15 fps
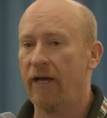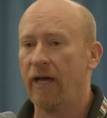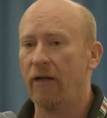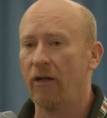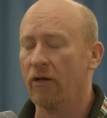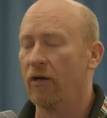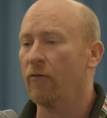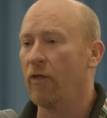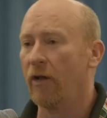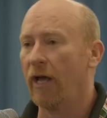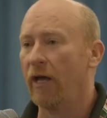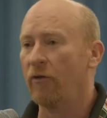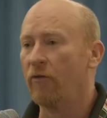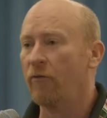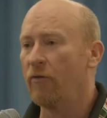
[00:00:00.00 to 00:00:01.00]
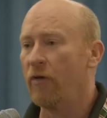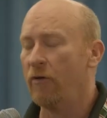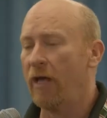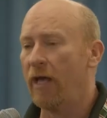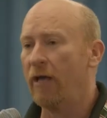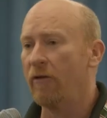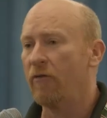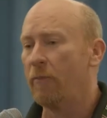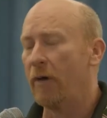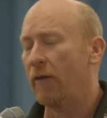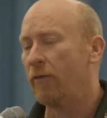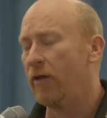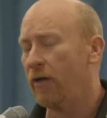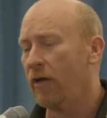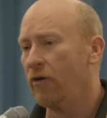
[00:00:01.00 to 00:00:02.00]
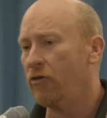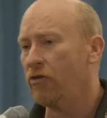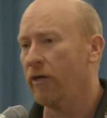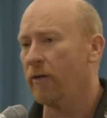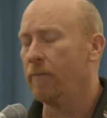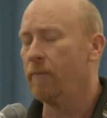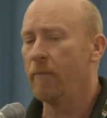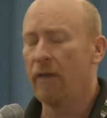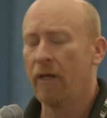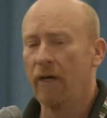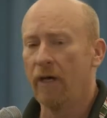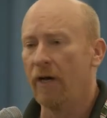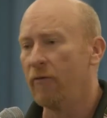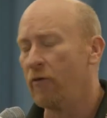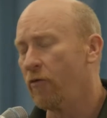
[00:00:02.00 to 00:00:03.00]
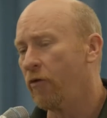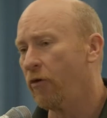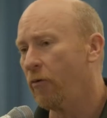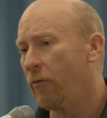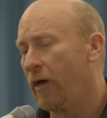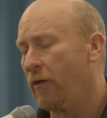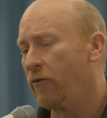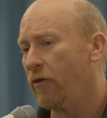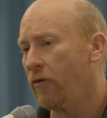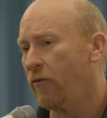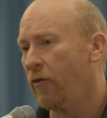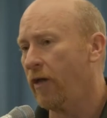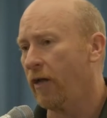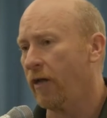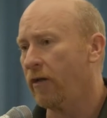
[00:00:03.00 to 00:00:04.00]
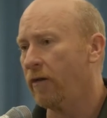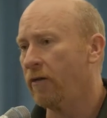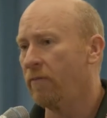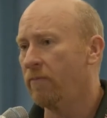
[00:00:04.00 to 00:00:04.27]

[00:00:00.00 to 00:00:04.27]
a dialogue over the last few days about the notion of a zero-waste New Zealand.